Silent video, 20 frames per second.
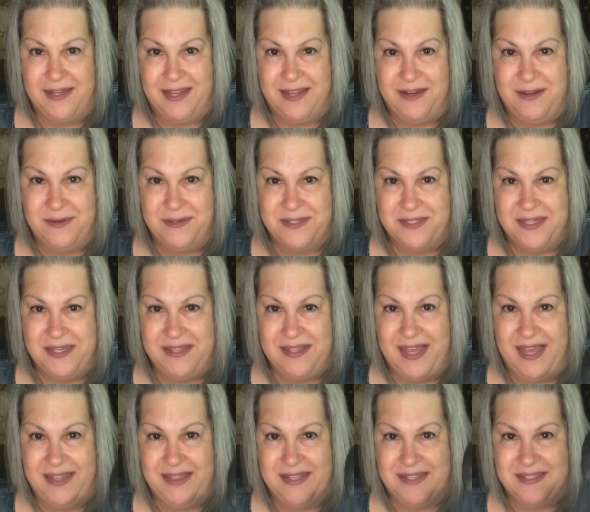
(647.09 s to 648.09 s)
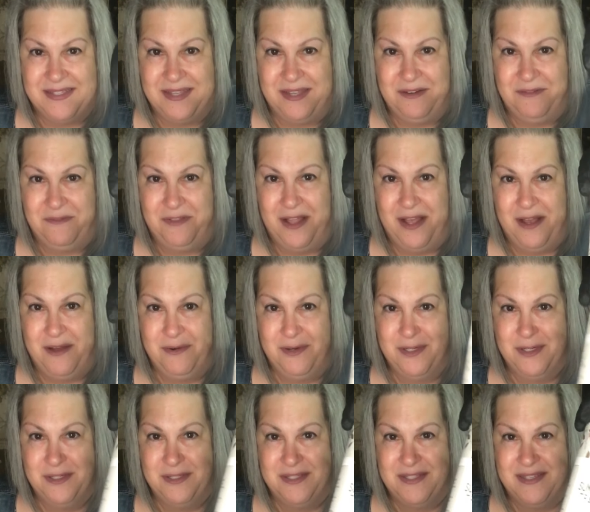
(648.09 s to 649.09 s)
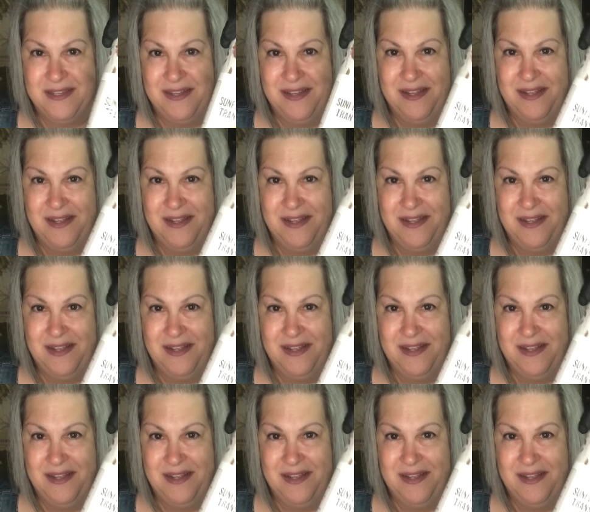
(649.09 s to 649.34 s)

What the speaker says: Can you see that? The sunflowers?